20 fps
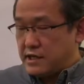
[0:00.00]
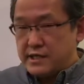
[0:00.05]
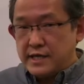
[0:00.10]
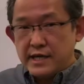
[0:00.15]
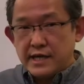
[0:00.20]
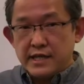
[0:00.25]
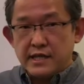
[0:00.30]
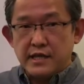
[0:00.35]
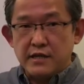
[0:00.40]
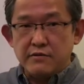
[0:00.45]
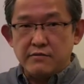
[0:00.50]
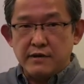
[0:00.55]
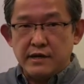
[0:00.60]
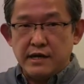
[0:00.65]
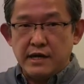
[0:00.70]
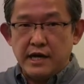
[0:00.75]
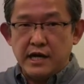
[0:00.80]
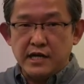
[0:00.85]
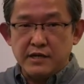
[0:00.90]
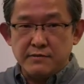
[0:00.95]
These are just
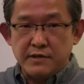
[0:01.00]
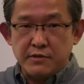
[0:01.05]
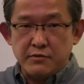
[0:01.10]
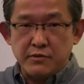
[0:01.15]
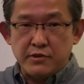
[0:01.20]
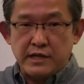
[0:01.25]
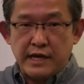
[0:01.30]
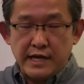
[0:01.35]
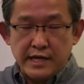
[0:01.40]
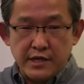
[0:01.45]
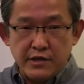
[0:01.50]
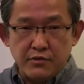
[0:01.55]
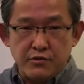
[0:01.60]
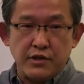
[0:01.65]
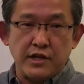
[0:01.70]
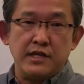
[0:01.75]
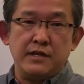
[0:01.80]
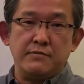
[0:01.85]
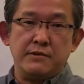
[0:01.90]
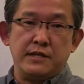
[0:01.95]
a handful of
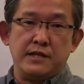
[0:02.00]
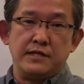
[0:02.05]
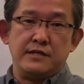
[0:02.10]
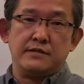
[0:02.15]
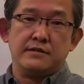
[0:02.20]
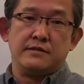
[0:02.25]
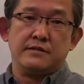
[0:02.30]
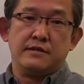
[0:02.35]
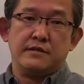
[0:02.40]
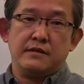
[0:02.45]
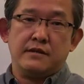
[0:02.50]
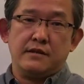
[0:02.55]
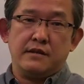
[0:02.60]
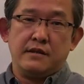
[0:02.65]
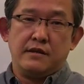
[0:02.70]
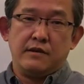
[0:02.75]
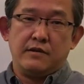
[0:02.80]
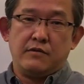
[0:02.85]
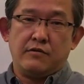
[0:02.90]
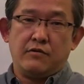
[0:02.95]
Muda examples,
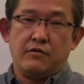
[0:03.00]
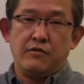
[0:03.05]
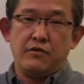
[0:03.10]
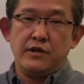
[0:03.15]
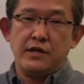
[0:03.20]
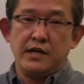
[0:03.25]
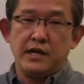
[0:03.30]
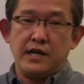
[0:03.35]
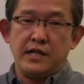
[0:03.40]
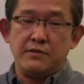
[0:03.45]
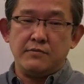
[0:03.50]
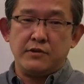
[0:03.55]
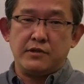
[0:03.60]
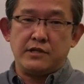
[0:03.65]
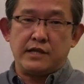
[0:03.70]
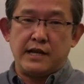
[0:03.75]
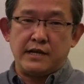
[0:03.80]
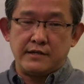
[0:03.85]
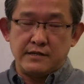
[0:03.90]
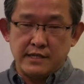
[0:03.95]
but there are many
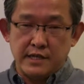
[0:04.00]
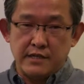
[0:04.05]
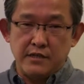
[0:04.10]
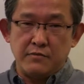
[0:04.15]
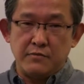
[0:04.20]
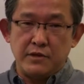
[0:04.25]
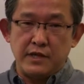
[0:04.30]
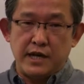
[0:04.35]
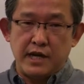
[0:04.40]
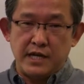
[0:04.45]
others.